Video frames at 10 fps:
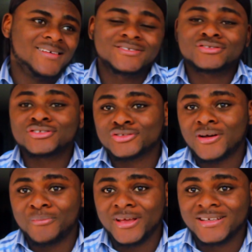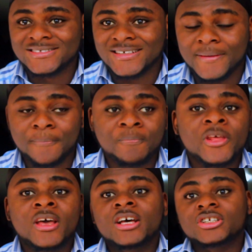It's just amazing.
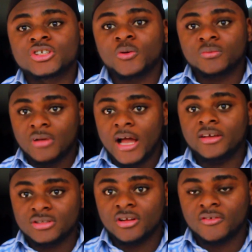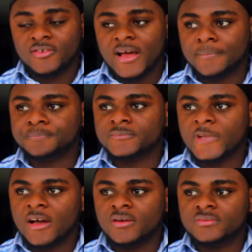So I use a lot of that.
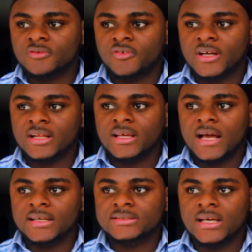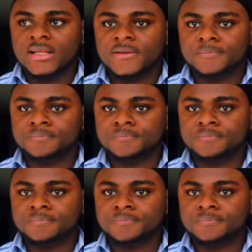Now finally I said,